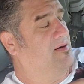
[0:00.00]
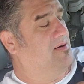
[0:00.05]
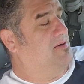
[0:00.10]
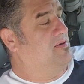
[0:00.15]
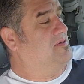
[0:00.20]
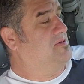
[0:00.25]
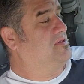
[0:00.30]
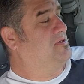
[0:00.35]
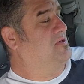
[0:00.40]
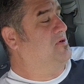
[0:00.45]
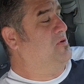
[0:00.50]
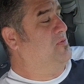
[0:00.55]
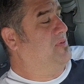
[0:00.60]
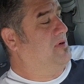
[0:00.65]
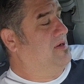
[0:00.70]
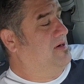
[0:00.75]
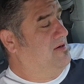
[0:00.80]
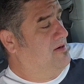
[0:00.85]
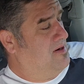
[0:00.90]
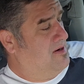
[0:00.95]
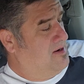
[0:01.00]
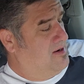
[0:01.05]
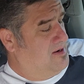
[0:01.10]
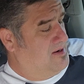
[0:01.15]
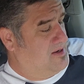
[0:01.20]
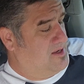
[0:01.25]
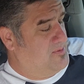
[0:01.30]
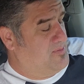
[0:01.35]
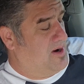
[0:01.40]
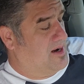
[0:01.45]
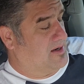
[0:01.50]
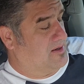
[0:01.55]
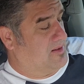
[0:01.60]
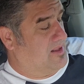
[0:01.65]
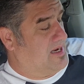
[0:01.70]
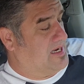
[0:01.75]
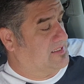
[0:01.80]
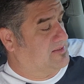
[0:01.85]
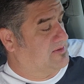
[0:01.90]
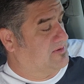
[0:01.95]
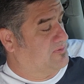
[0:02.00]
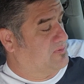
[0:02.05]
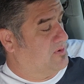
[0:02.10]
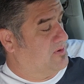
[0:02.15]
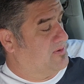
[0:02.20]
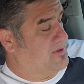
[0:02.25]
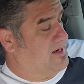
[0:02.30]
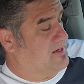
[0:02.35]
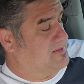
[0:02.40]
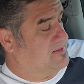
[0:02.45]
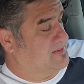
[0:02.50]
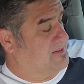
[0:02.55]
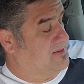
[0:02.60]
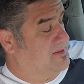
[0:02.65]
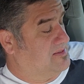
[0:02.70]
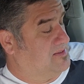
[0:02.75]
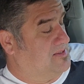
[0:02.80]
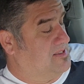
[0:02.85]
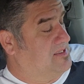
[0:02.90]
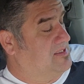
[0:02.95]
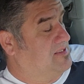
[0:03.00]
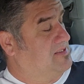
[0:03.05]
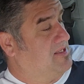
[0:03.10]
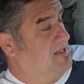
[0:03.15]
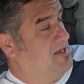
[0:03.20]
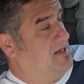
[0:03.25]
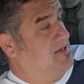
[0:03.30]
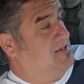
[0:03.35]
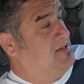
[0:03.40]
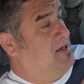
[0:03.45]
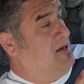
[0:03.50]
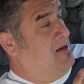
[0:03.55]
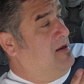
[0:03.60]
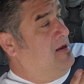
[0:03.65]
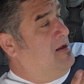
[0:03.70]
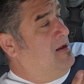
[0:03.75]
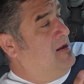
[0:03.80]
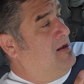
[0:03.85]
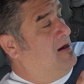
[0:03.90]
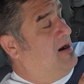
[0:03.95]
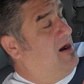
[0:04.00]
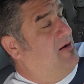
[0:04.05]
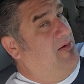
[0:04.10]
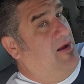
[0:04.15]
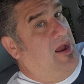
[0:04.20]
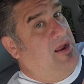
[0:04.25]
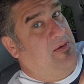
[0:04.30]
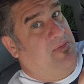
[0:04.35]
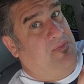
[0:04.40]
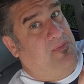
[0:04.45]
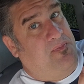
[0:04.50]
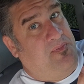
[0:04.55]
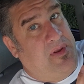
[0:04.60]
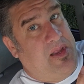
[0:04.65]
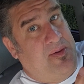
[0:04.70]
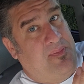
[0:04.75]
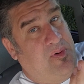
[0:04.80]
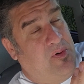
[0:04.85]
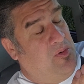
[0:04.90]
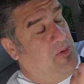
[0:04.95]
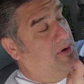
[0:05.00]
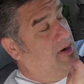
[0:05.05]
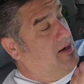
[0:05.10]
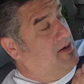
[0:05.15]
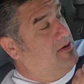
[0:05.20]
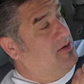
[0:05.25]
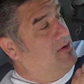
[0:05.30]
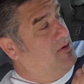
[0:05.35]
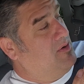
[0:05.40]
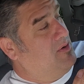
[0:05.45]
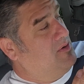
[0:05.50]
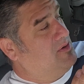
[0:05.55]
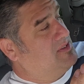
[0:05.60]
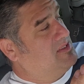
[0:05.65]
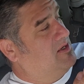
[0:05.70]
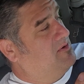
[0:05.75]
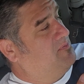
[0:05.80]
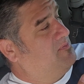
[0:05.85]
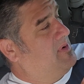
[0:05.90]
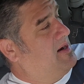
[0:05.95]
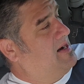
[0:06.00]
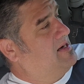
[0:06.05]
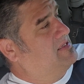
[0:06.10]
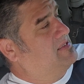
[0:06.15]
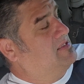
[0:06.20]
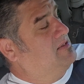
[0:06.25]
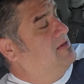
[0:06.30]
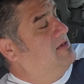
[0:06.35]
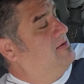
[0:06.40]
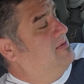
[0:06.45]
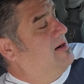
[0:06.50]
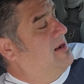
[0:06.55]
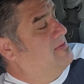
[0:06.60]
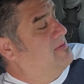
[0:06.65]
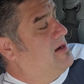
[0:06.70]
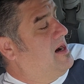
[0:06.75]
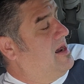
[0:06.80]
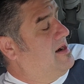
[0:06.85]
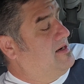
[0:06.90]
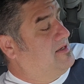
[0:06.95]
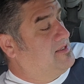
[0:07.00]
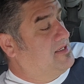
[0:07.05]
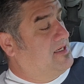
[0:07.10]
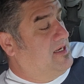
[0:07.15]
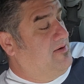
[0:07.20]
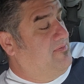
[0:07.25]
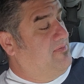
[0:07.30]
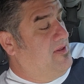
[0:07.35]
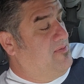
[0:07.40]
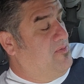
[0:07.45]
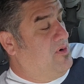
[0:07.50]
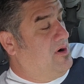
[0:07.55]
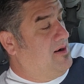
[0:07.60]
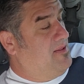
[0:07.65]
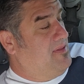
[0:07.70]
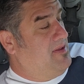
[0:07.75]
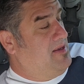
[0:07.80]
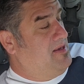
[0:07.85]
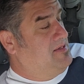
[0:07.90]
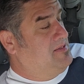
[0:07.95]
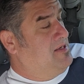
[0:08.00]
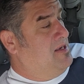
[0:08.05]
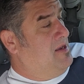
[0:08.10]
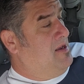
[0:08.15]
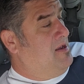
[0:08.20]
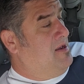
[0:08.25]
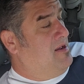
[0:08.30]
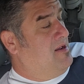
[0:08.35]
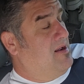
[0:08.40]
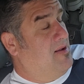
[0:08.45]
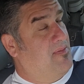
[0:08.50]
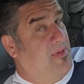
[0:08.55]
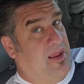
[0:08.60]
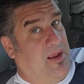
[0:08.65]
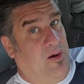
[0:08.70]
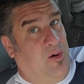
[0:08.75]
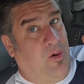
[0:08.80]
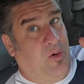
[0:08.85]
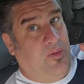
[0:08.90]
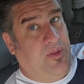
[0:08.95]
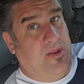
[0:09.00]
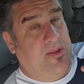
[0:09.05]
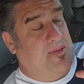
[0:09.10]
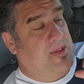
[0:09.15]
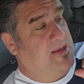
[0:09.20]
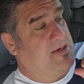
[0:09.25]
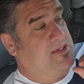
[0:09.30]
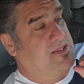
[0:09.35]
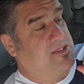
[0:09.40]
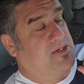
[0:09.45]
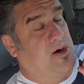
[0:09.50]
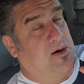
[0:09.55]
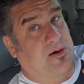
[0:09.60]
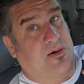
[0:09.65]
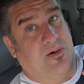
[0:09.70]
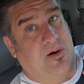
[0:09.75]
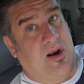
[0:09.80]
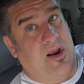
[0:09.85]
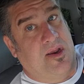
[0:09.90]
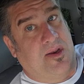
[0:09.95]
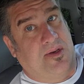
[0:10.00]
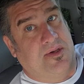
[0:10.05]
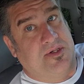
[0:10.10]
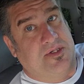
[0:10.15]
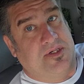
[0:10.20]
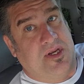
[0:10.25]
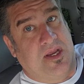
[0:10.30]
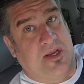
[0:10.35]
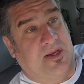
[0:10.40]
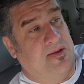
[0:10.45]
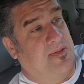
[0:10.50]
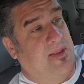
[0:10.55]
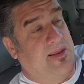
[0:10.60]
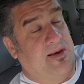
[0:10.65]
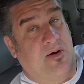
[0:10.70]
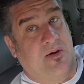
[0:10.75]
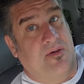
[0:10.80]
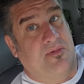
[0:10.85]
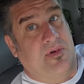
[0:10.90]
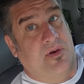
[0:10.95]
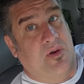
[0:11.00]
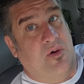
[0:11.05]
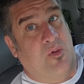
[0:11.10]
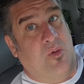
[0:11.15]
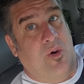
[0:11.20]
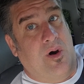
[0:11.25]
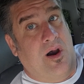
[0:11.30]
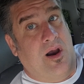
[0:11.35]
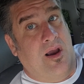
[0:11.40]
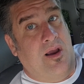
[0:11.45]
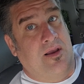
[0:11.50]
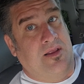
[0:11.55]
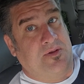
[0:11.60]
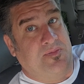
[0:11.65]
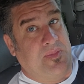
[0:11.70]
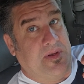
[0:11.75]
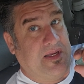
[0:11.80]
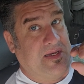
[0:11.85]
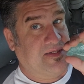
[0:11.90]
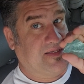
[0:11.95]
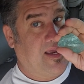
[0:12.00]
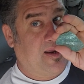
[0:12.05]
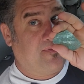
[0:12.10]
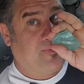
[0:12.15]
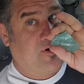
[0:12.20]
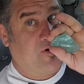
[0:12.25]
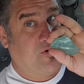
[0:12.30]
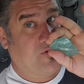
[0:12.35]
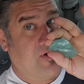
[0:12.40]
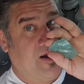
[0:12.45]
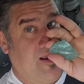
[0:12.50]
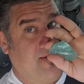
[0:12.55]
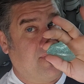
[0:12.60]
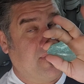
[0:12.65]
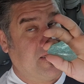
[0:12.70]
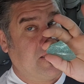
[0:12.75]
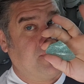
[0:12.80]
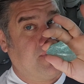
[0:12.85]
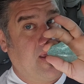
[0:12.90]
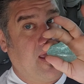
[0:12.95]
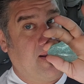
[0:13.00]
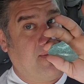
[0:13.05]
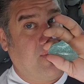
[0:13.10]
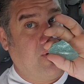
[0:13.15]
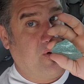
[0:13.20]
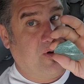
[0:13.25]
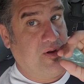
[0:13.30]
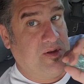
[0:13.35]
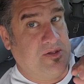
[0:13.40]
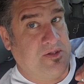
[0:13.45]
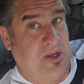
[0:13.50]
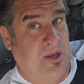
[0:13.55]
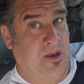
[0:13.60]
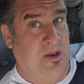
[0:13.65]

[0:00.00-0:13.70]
Are you stupid? You bought glass for $4,000? These things, I've had people when I do self-mastery, when I'm guided to give them one of these, and they hold it and they just start crying and shaking. They don't even know why. It's because I programmed these bad boys.